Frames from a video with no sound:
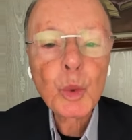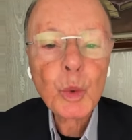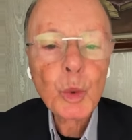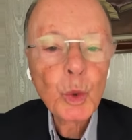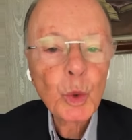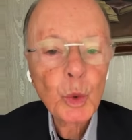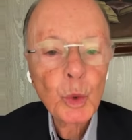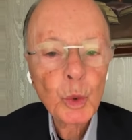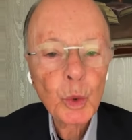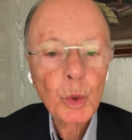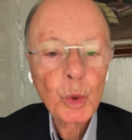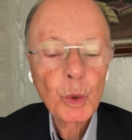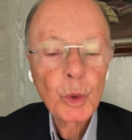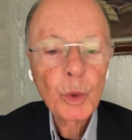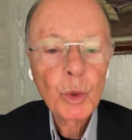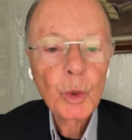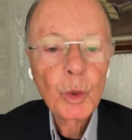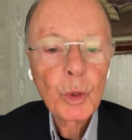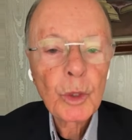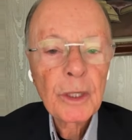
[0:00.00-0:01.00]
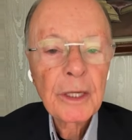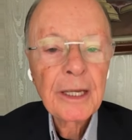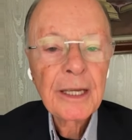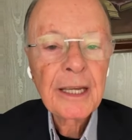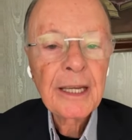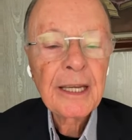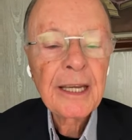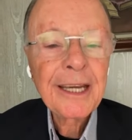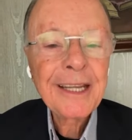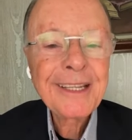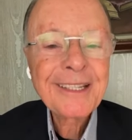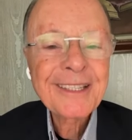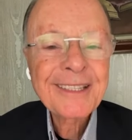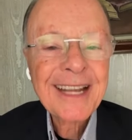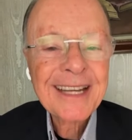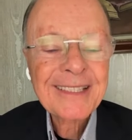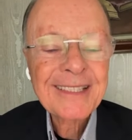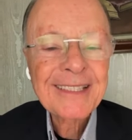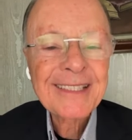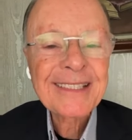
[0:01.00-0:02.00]
The devil is cunning
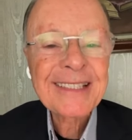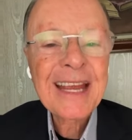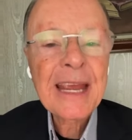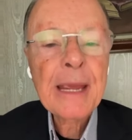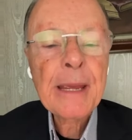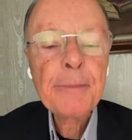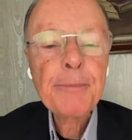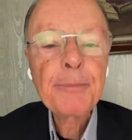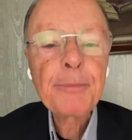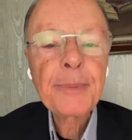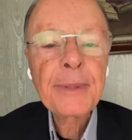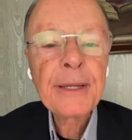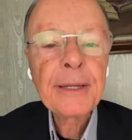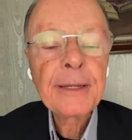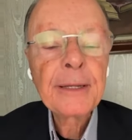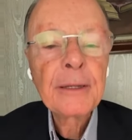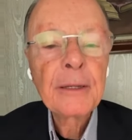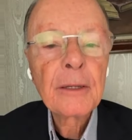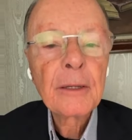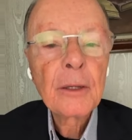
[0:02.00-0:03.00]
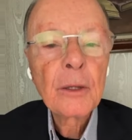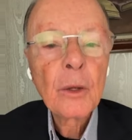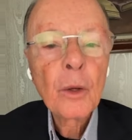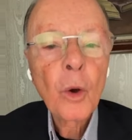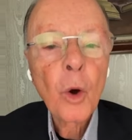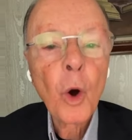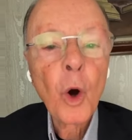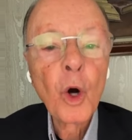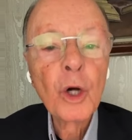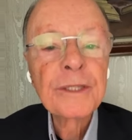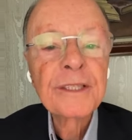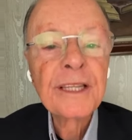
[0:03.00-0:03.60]
and he's always